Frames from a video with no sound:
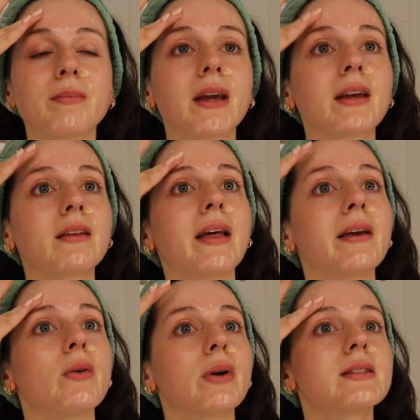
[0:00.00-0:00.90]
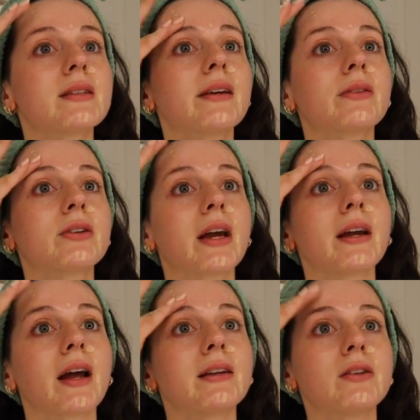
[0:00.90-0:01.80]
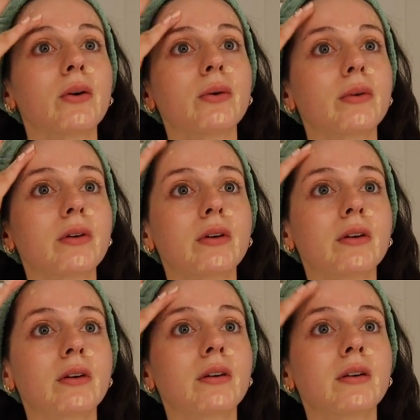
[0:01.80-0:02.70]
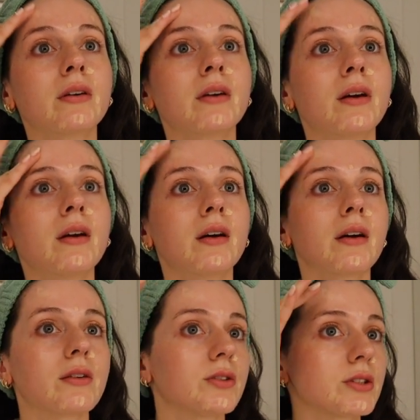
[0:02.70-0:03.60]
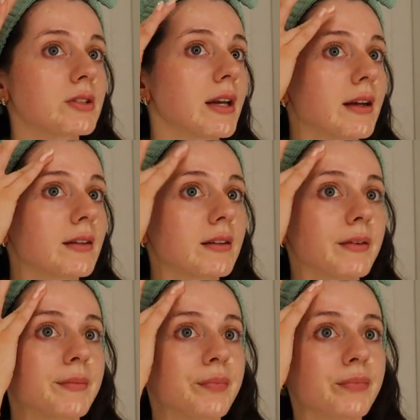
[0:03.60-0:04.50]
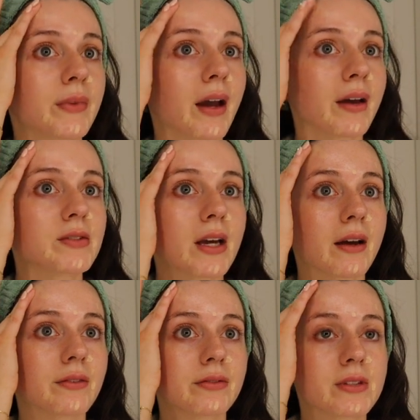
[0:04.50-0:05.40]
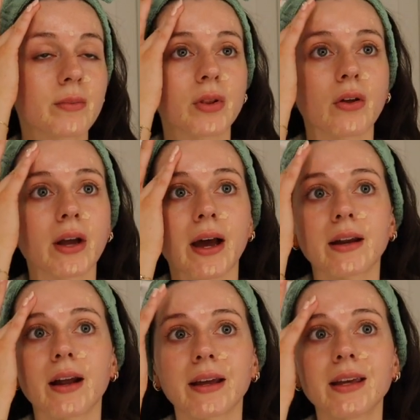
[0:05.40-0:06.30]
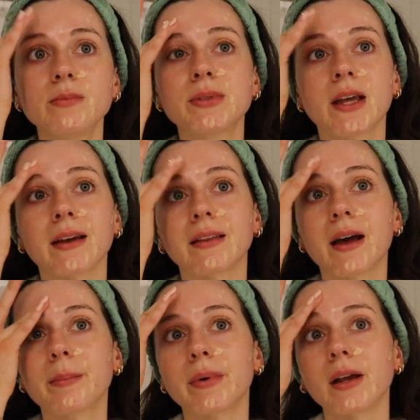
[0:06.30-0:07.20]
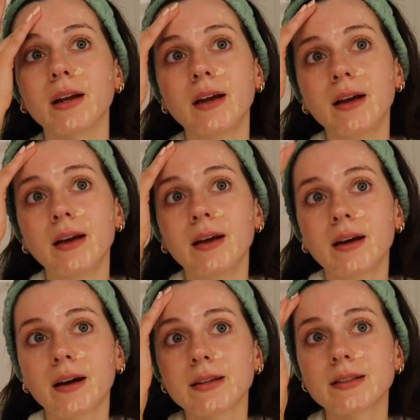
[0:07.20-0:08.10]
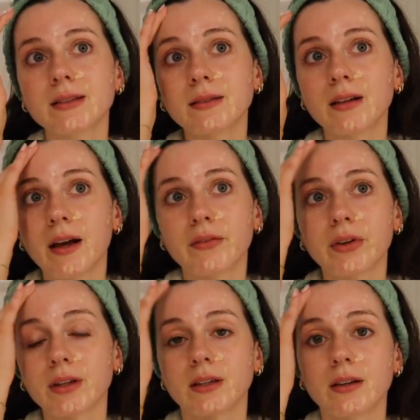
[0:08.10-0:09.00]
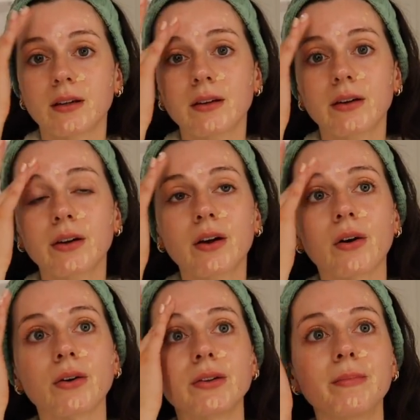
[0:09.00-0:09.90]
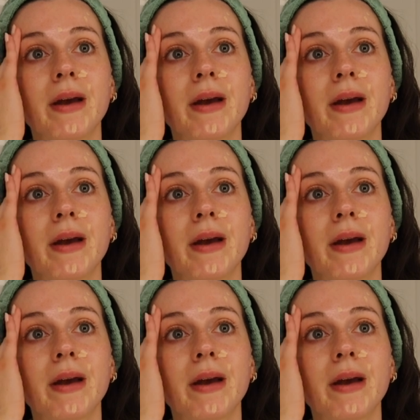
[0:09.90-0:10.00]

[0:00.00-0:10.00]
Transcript: making that noise the other day and I don't understand. I have to have someone look at it. I keep saying that, but I still haven't called